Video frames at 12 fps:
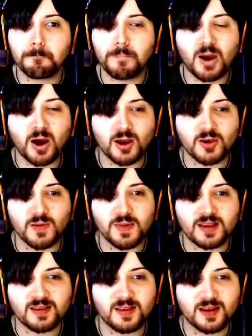God, you
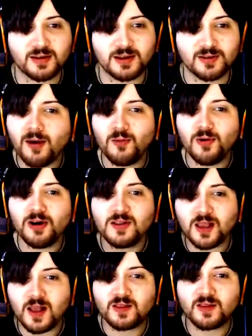make scary noises. I
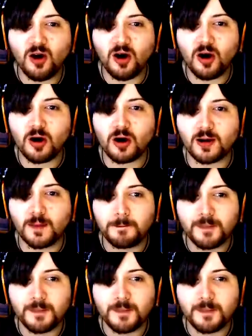want a dog.